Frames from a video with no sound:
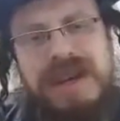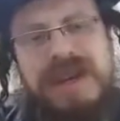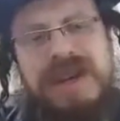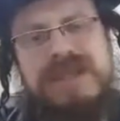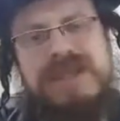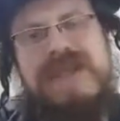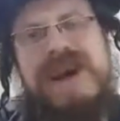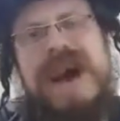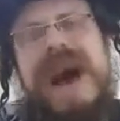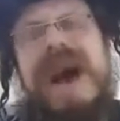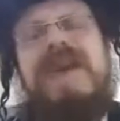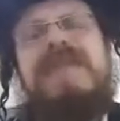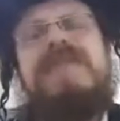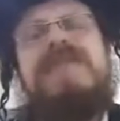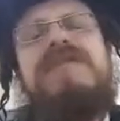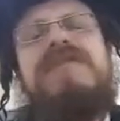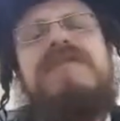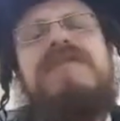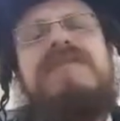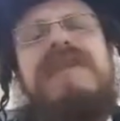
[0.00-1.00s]
So how do
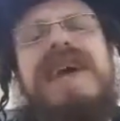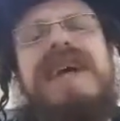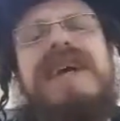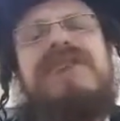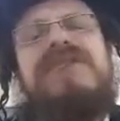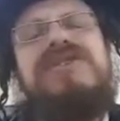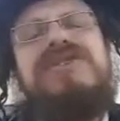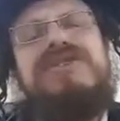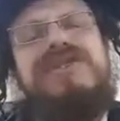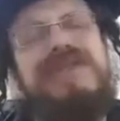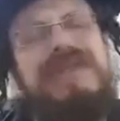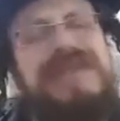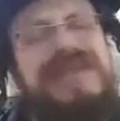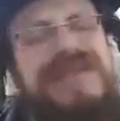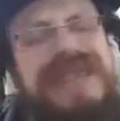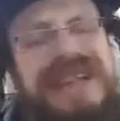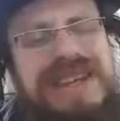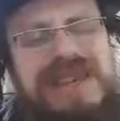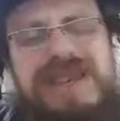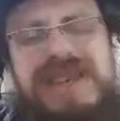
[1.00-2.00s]
you make sure
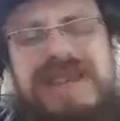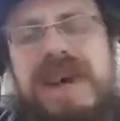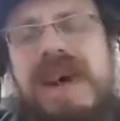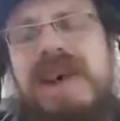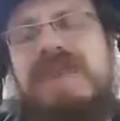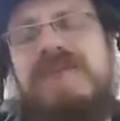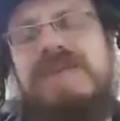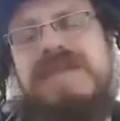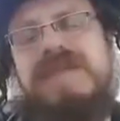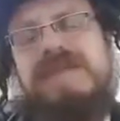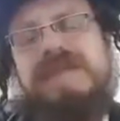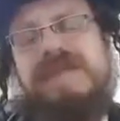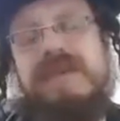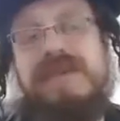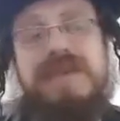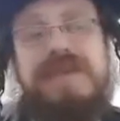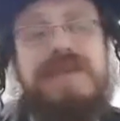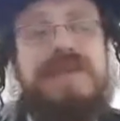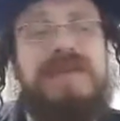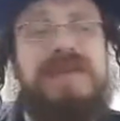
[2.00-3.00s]
that your love is
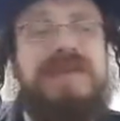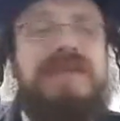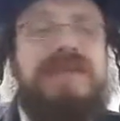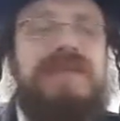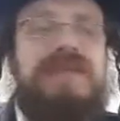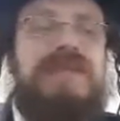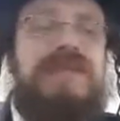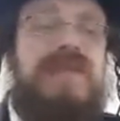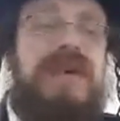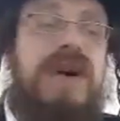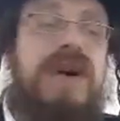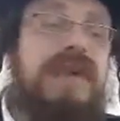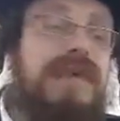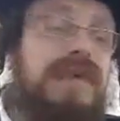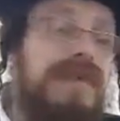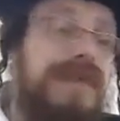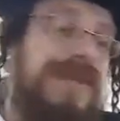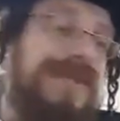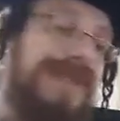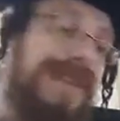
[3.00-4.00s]
pure? Well,
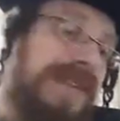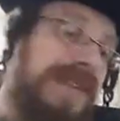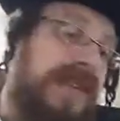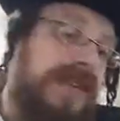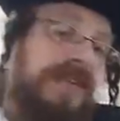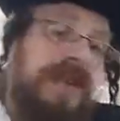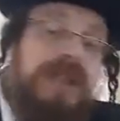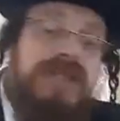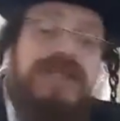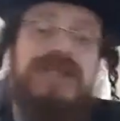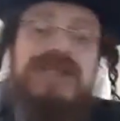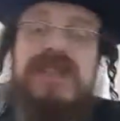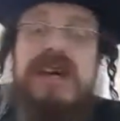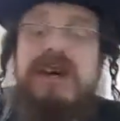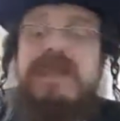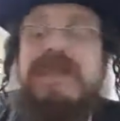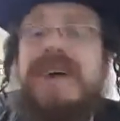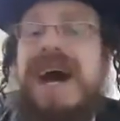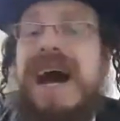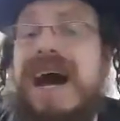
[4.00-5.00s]
in the gematria
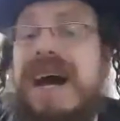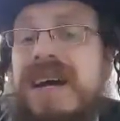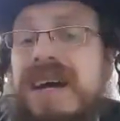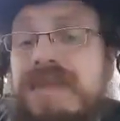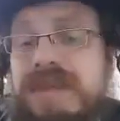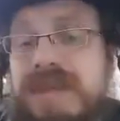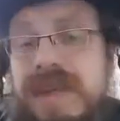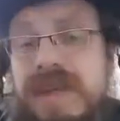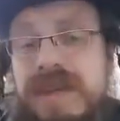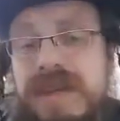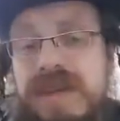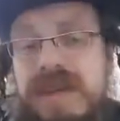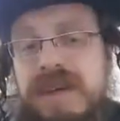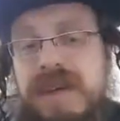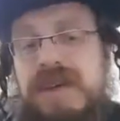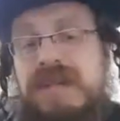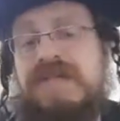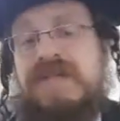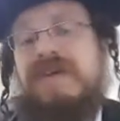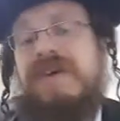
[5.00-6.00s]
stav, achbi
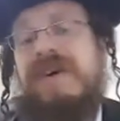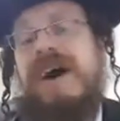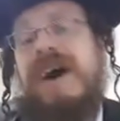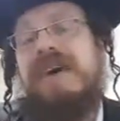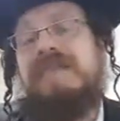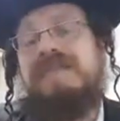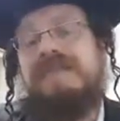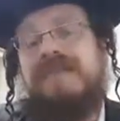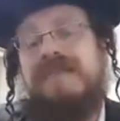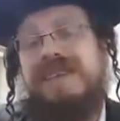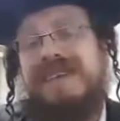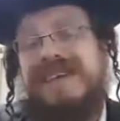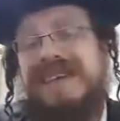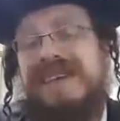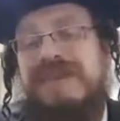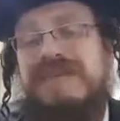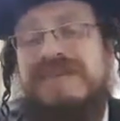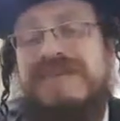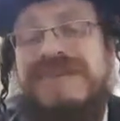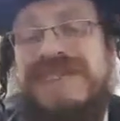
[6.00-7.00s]
ve'ohavta
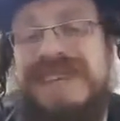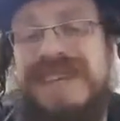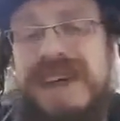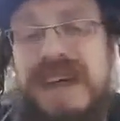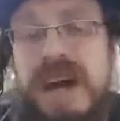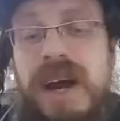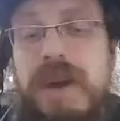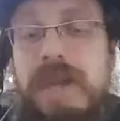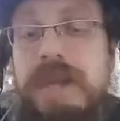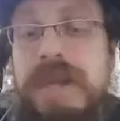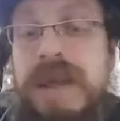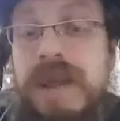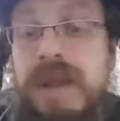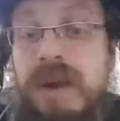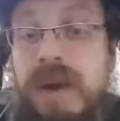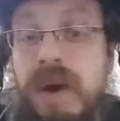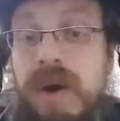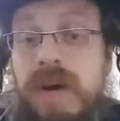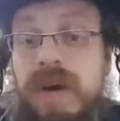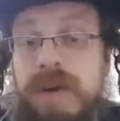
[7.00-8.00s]
equals
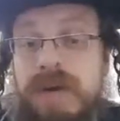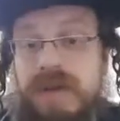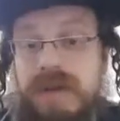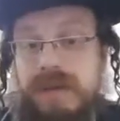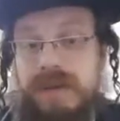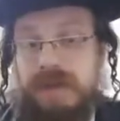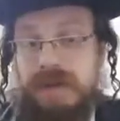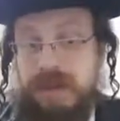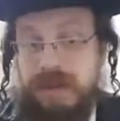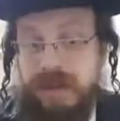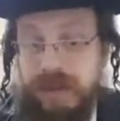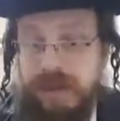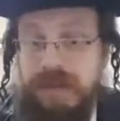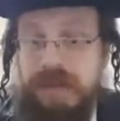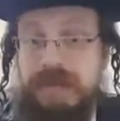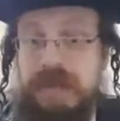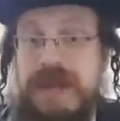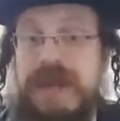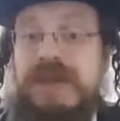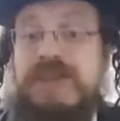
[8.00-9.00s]
milog, to
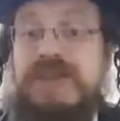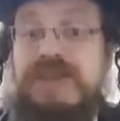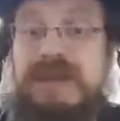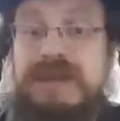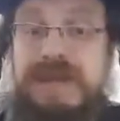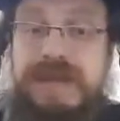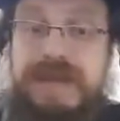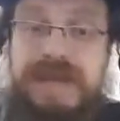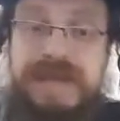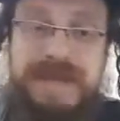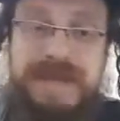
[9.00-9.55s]
measure.